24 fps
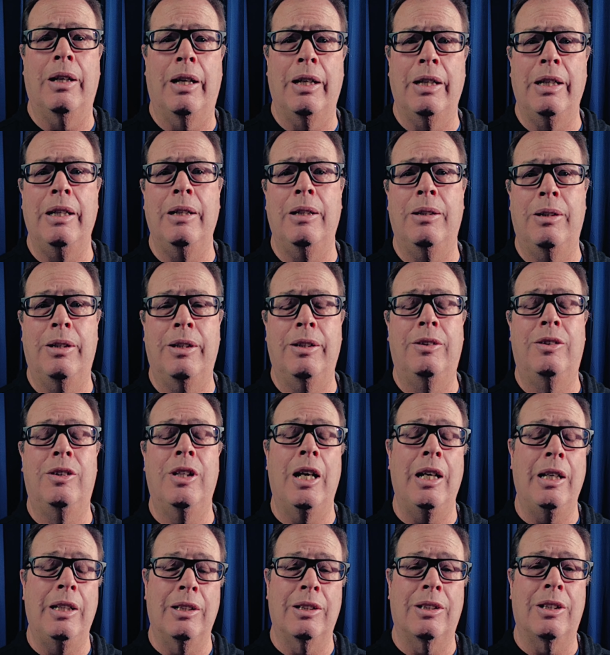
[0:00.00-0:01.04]
I need
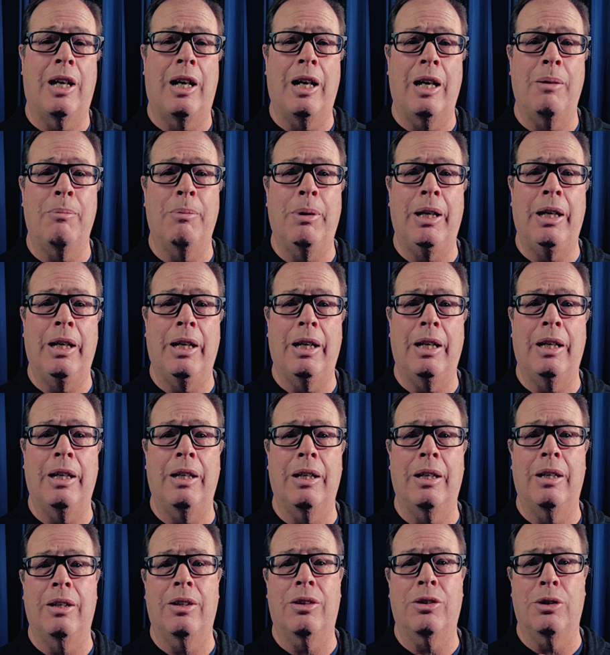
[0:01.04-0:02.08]
date and time,
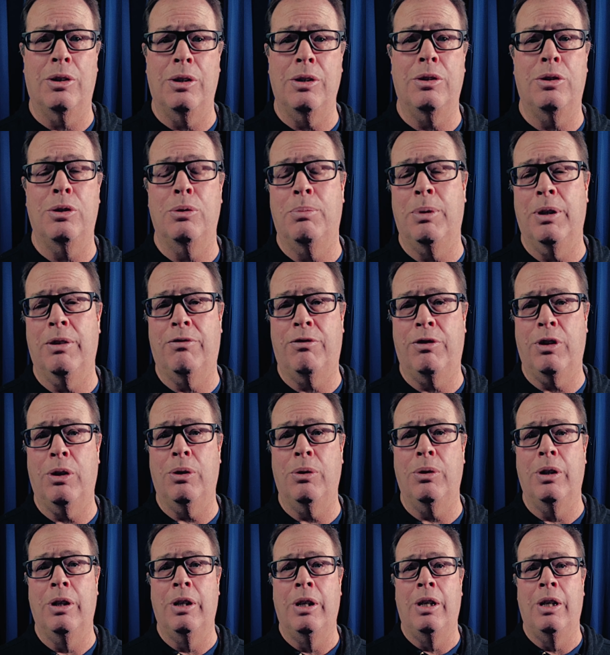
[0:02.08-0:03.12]
and 32-bit float